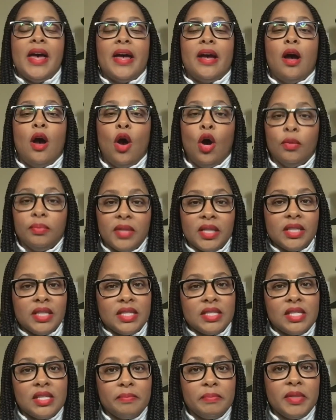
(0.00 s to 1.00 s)
hope that this
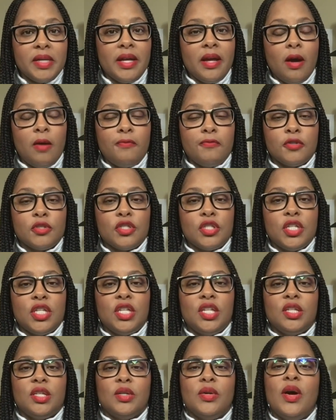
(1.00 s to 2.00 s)
has been helpful to
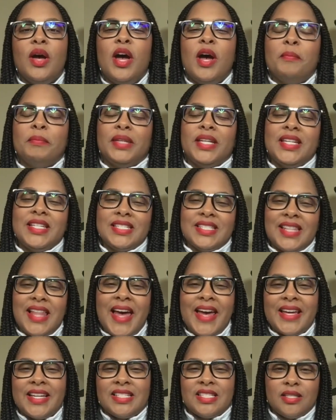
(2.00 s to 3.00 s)
you. Please
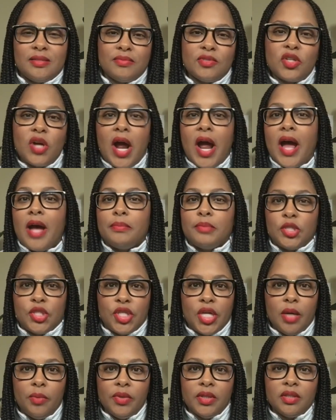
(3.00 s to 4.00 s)
like, subscribe,
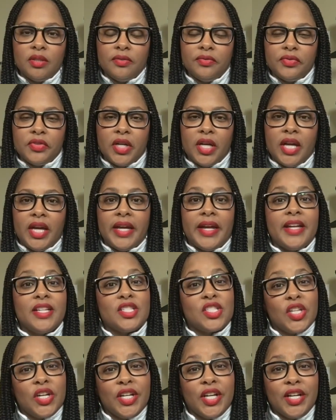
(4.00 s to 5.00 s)
share with a friend, and
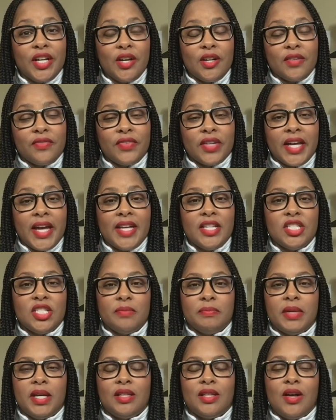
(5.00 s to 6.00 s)
turn your notification
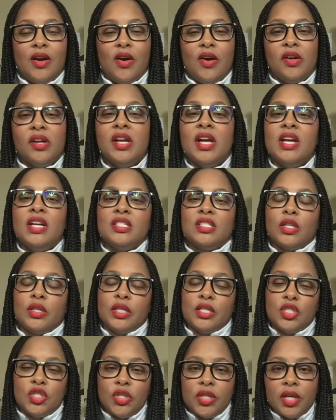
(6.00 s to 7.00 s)
bell on so
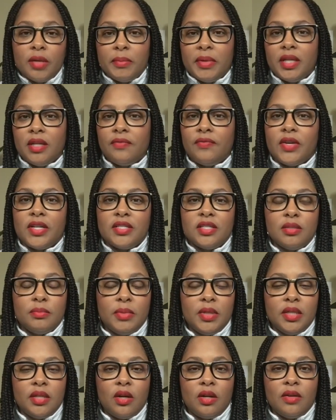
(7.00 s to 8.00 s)
that you can be the first to be
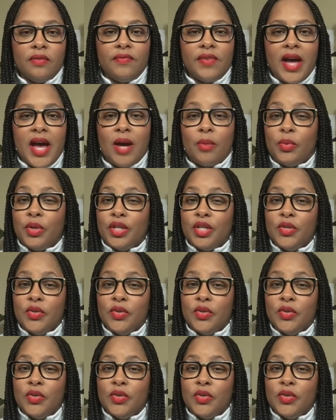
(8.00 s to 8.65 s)
notified when new